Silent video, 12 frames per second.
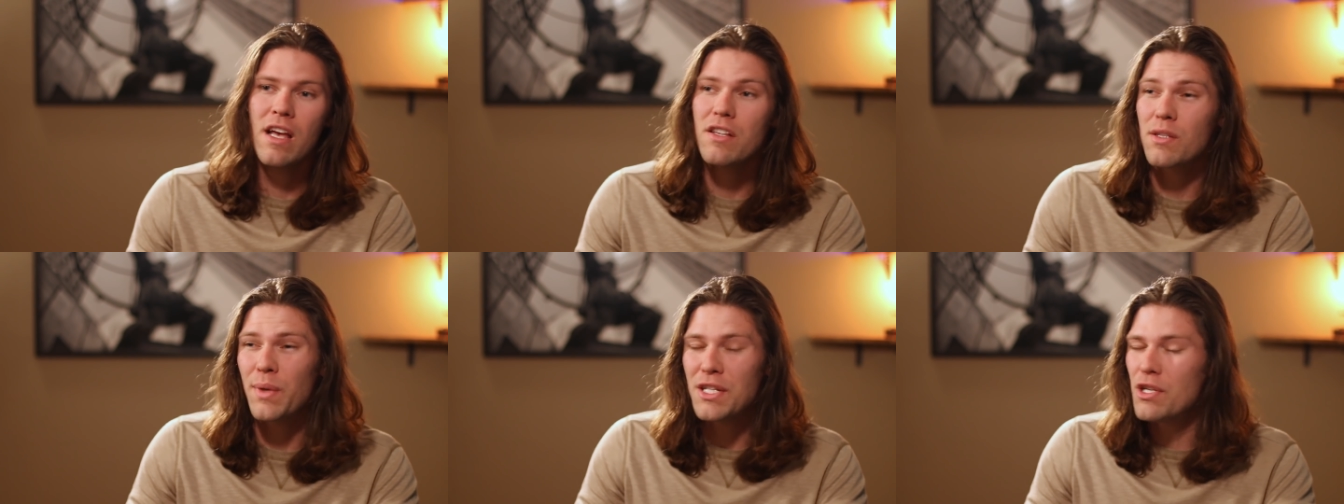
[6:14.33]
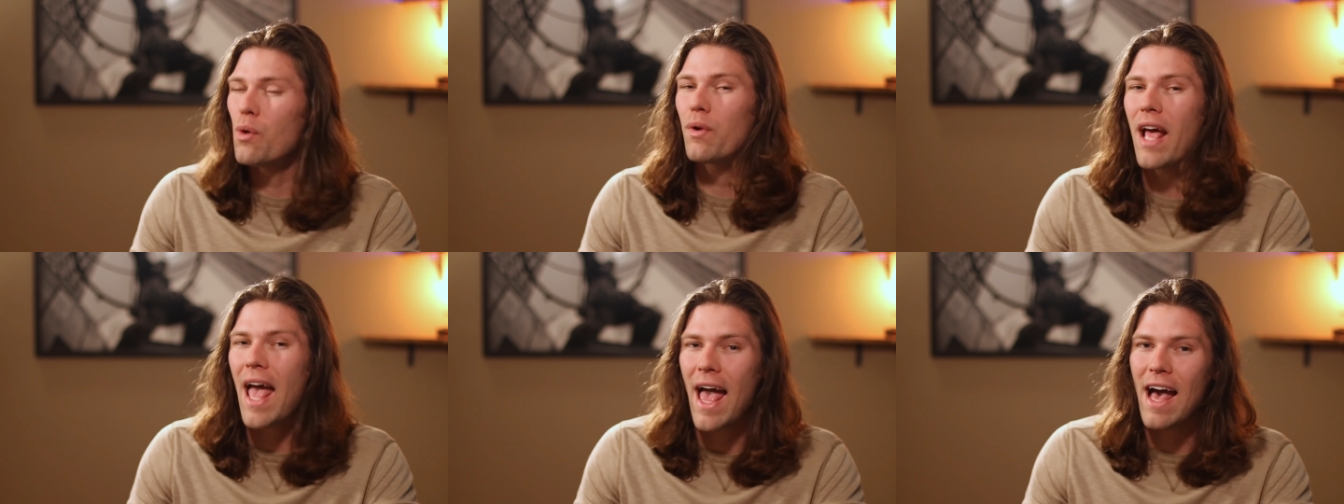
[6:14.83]
so we
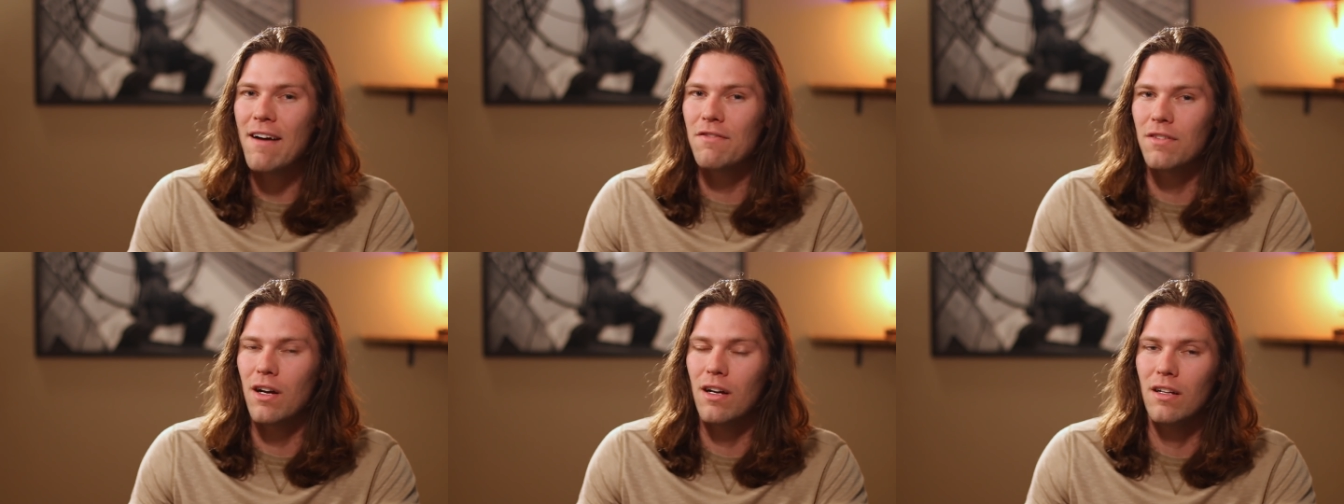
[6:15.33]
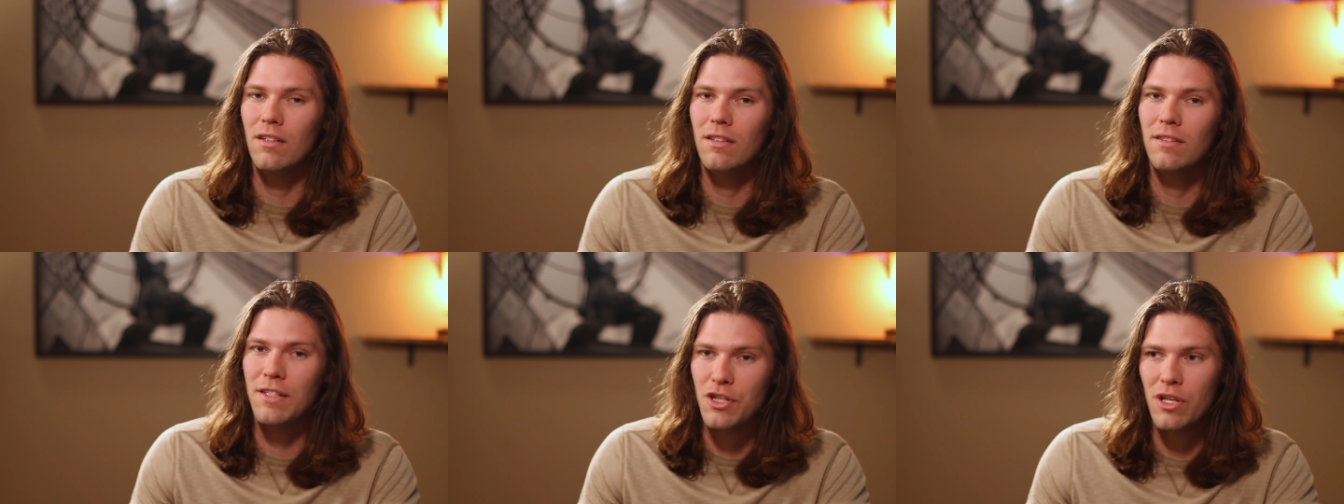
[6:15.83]
don't have a
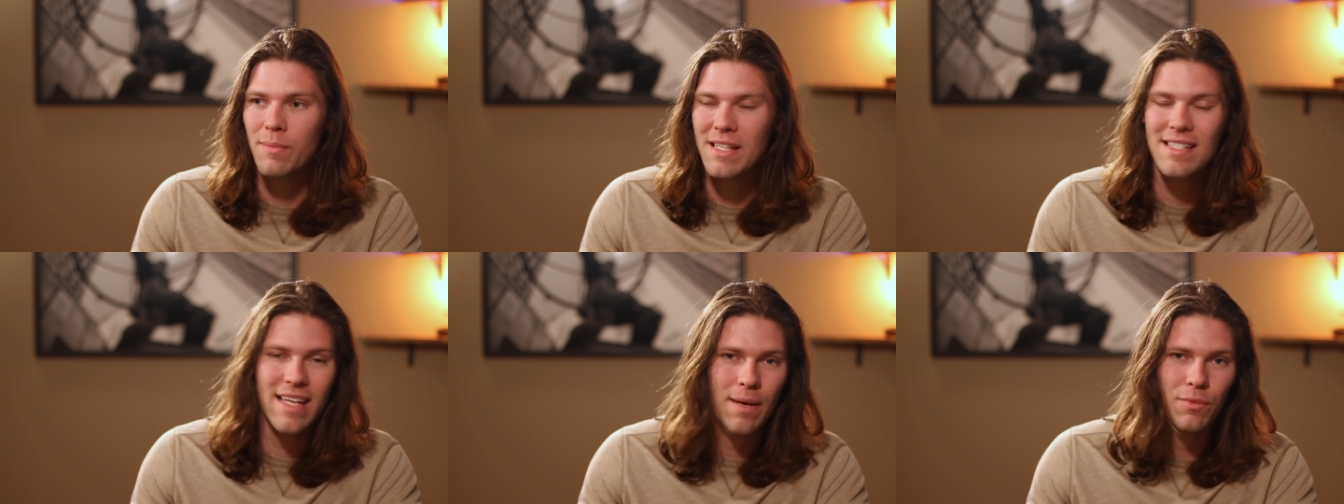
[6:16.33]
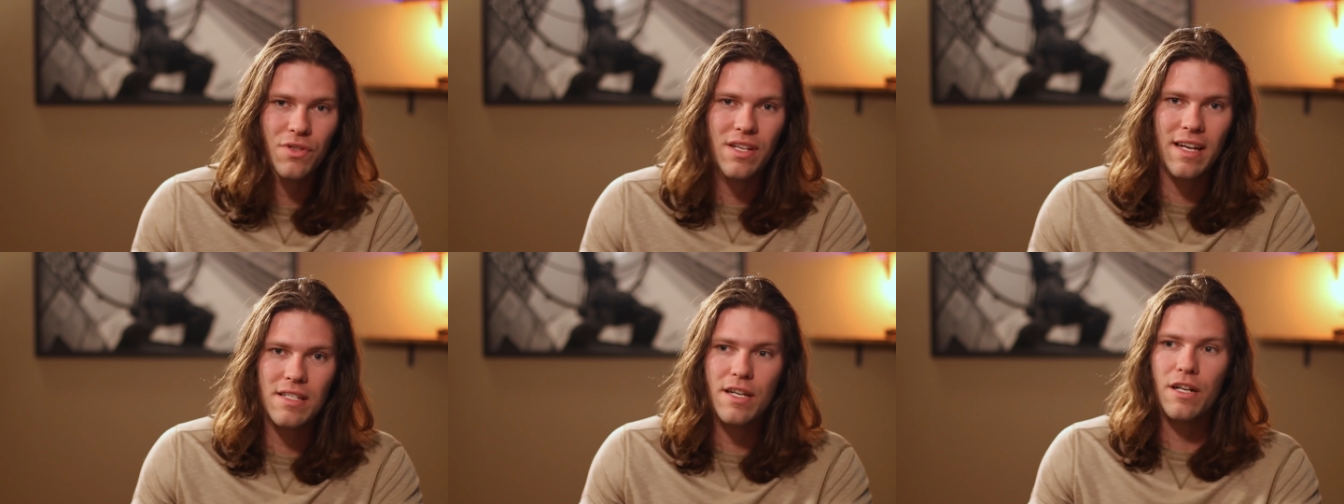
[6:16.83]
legitimate sample
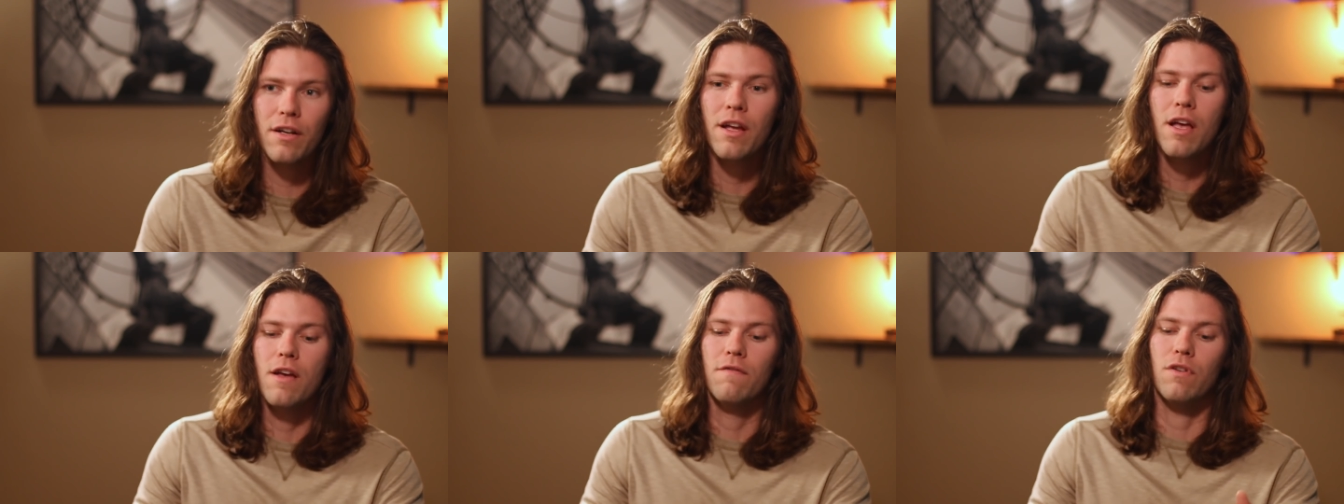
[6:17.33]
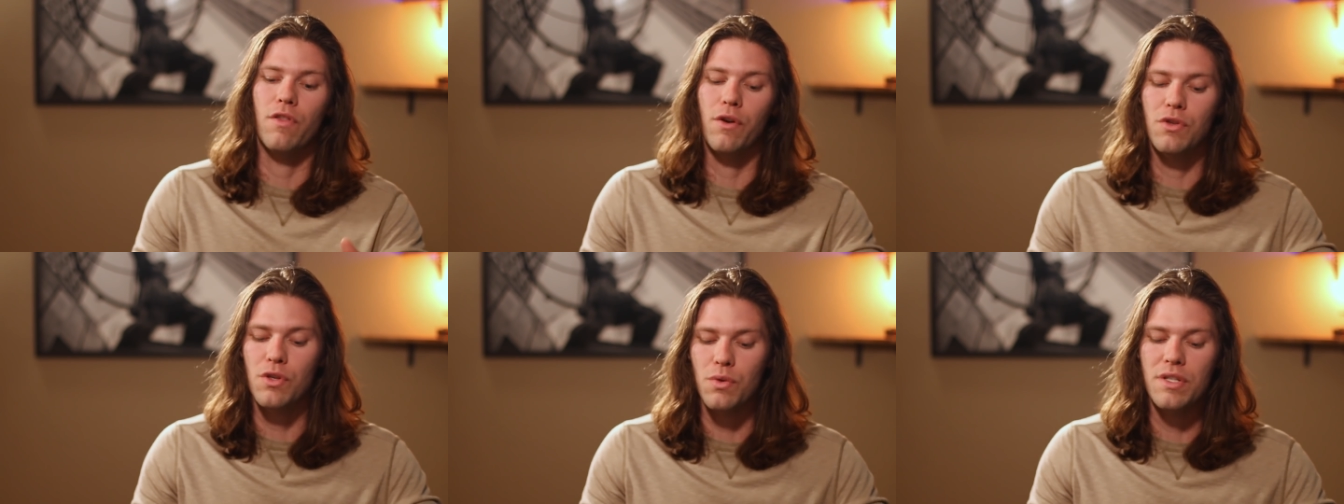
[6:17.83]
size here for
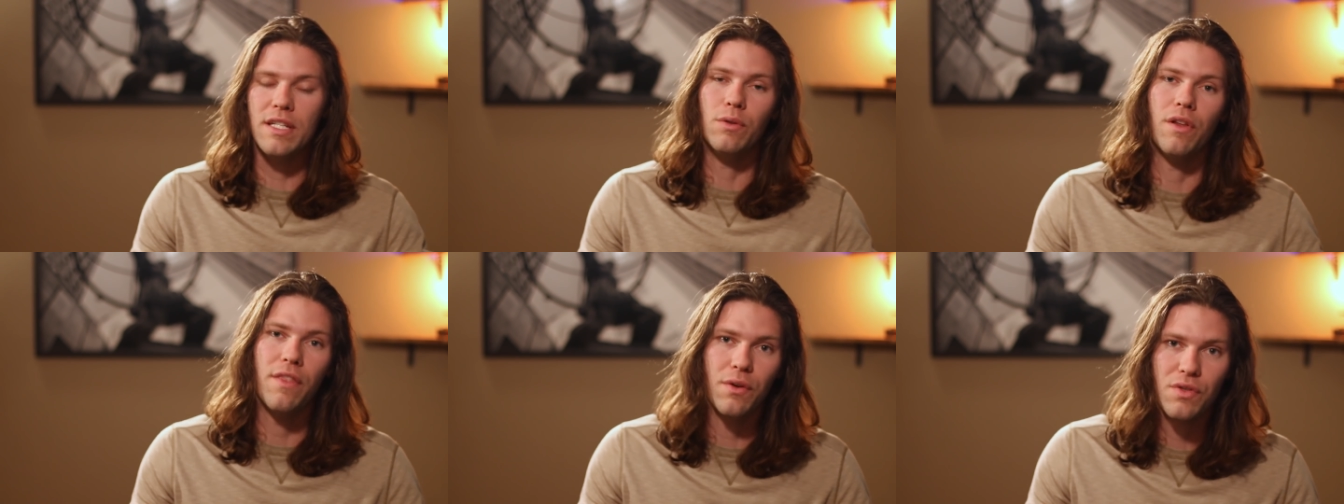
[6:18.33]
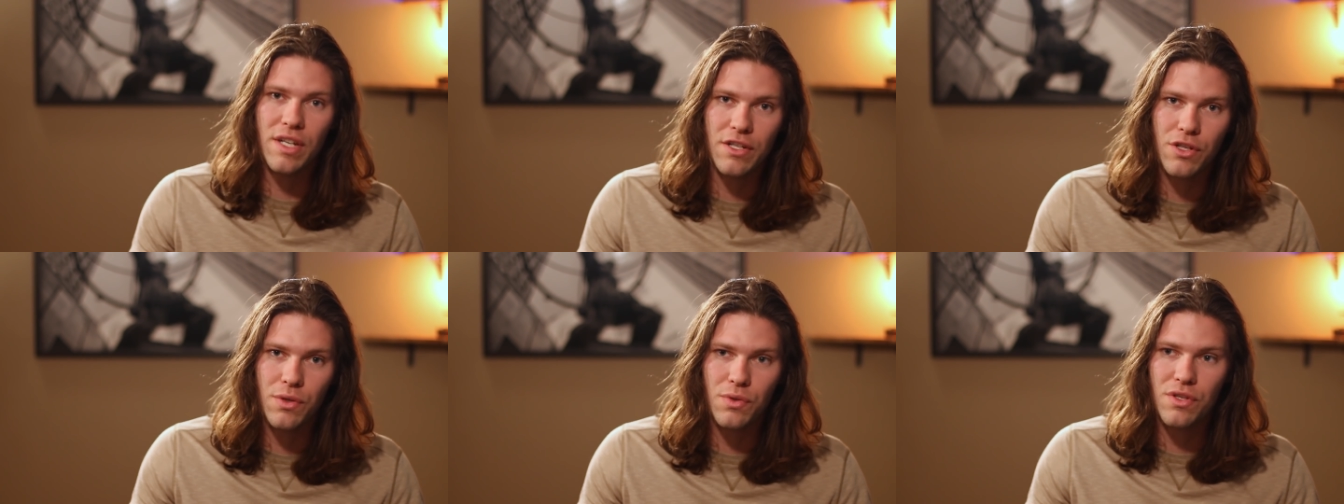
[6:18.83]
those who deal with those
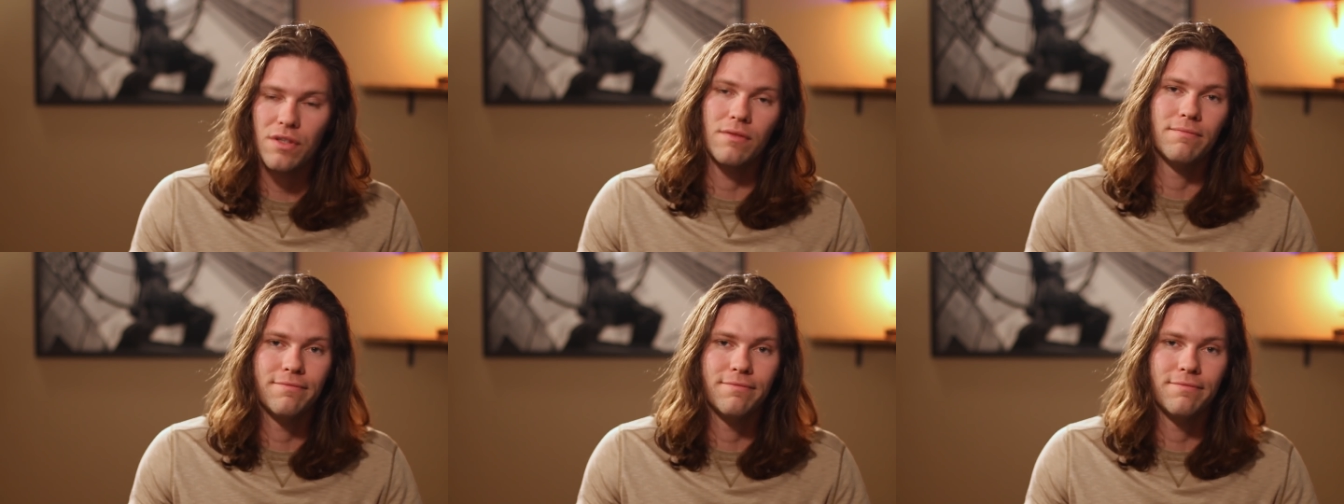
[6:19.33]
issues,